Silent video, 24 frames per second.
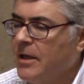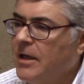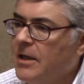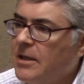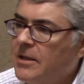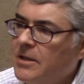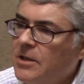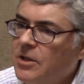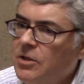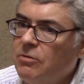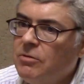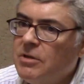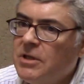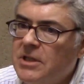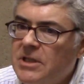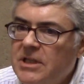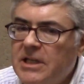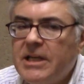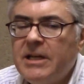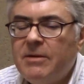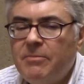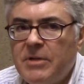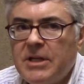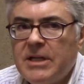It's to
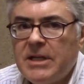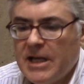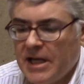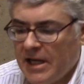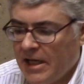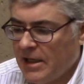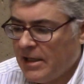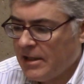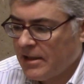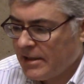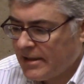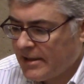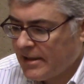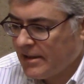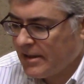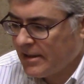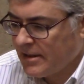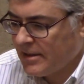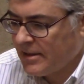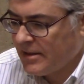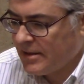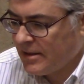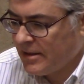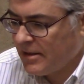intimidate
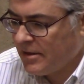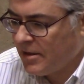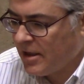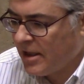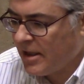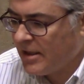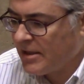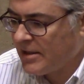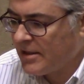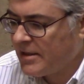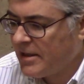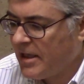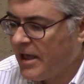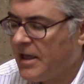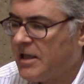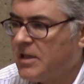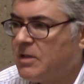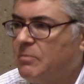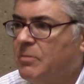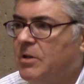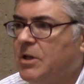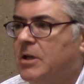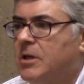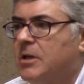citizens of the United
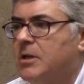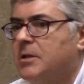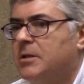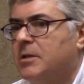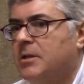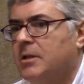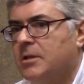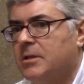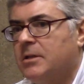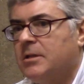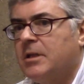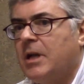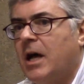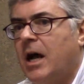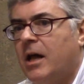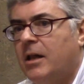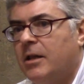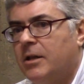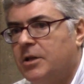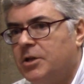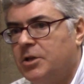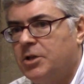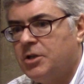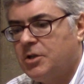States because this
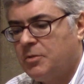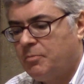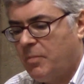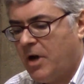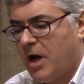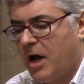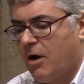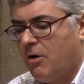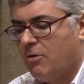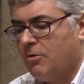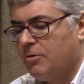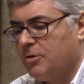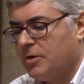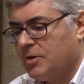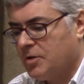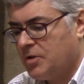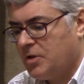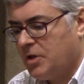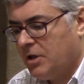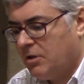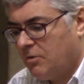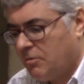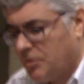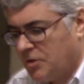knowledge is power, the
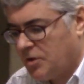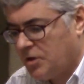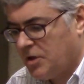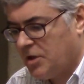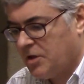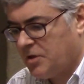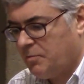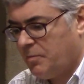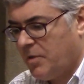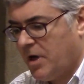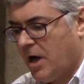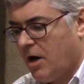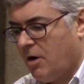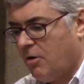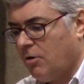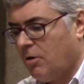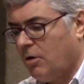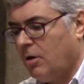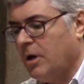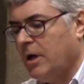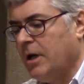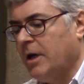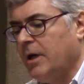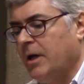secrecy is
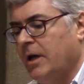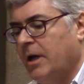power,